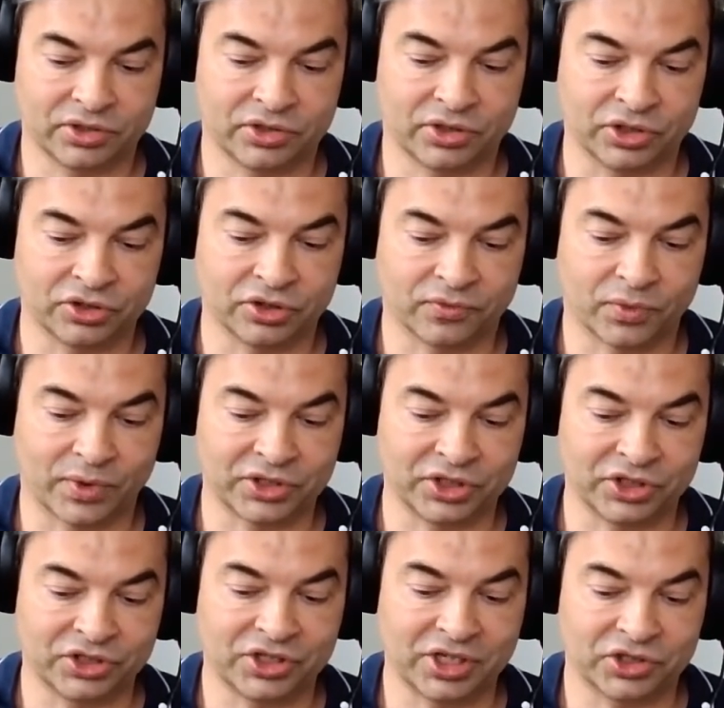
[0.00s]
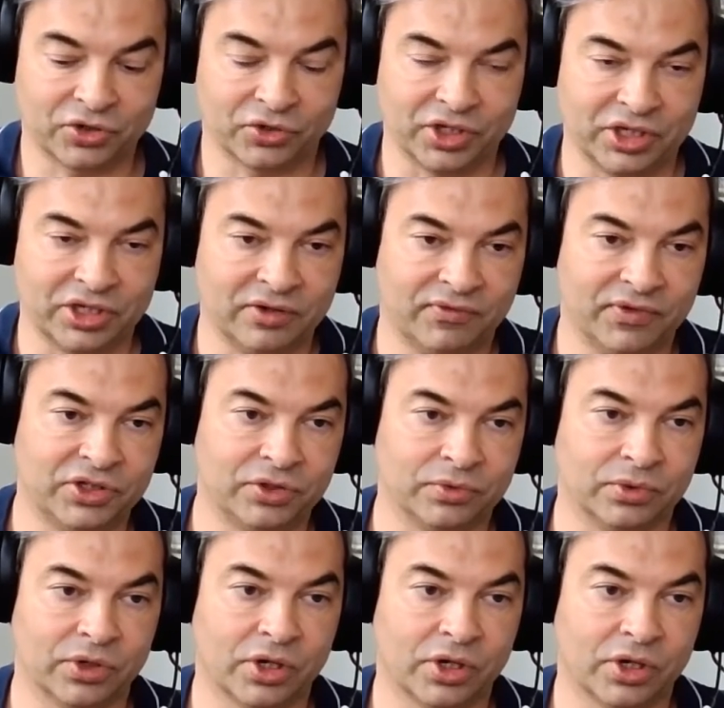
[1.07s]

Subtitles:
the software actually sits on the individual